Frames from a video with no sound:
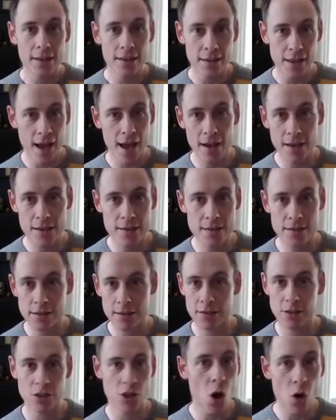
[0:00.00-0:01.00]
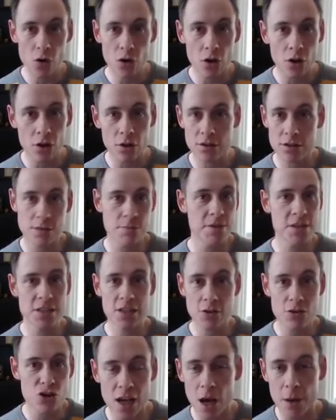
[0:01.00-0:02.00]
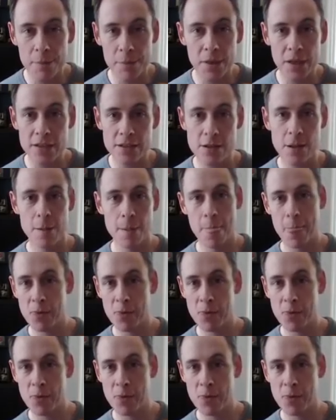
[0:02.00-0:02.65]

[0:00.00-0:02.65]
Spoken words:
Yext, Yodel, some of these other companies,